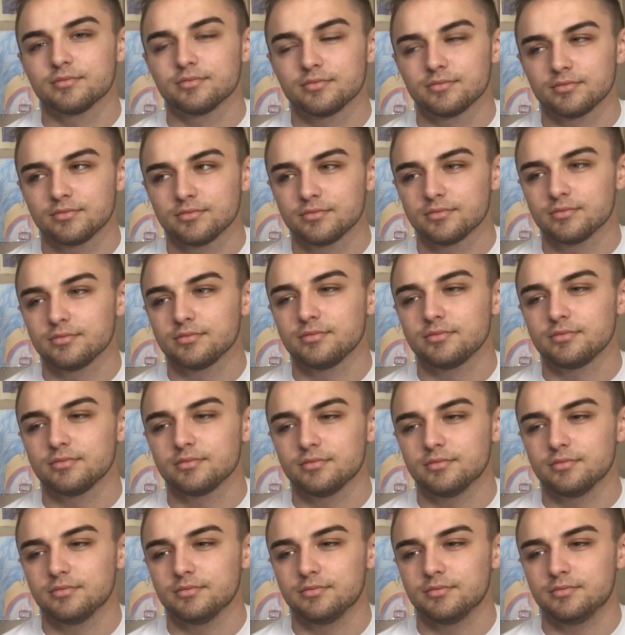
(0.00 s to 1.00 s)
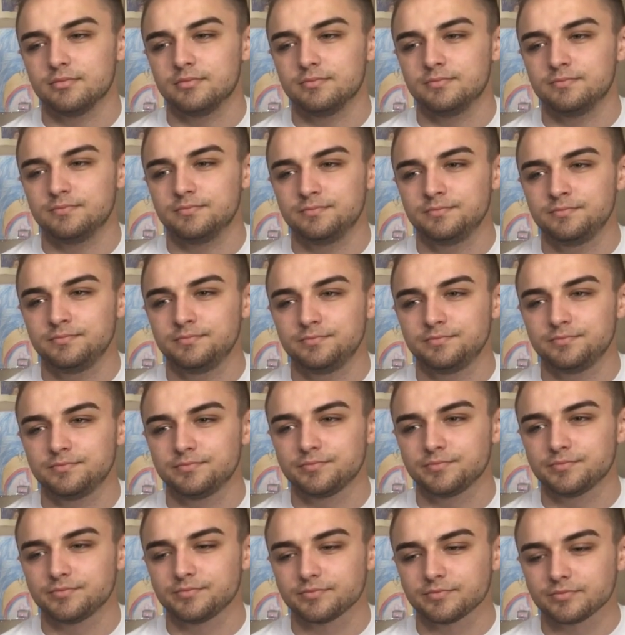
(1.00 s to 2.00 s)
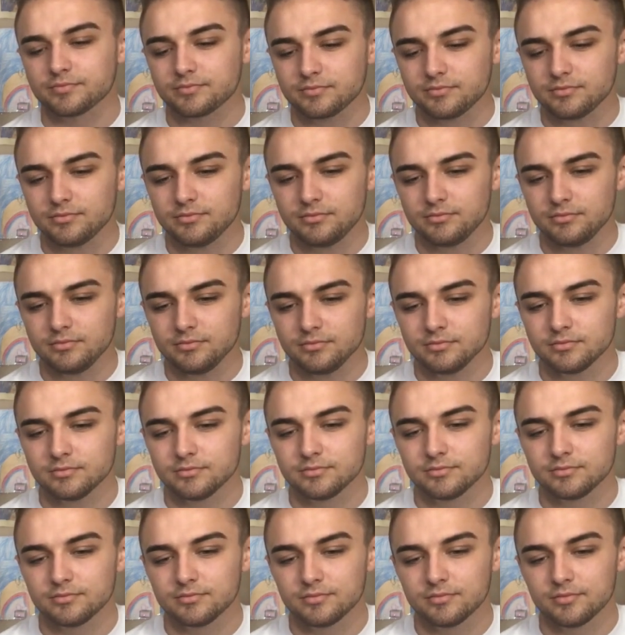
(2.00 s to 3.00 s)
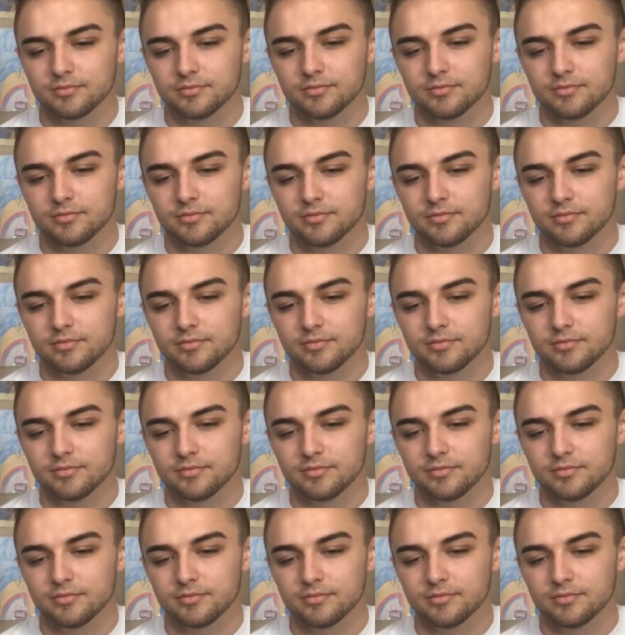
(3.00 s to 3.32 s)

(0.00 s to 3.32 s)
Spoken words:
(silent)